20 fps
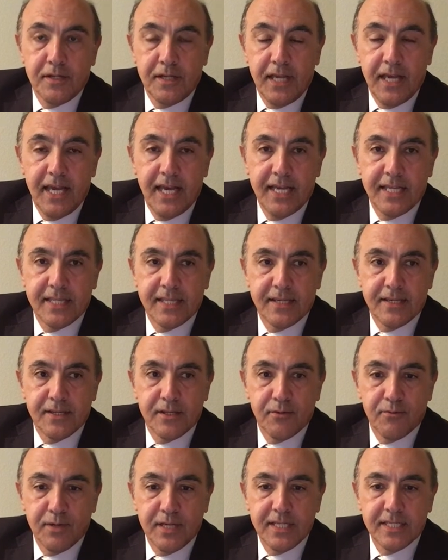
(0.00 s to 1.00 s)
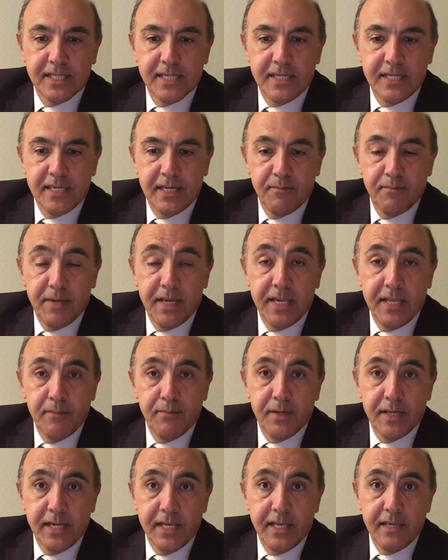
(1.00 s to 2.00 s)
and the reason many
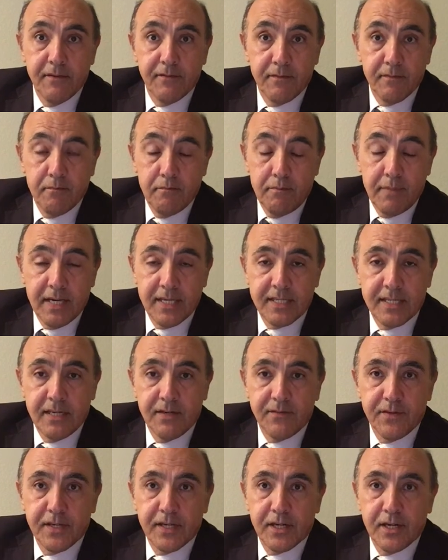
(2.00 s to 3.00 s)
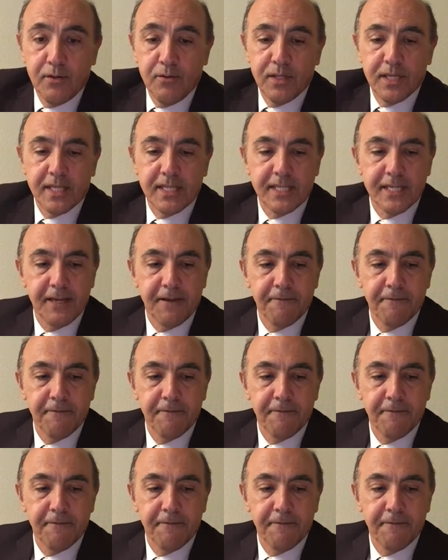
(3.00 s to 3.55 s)
believe, myself included,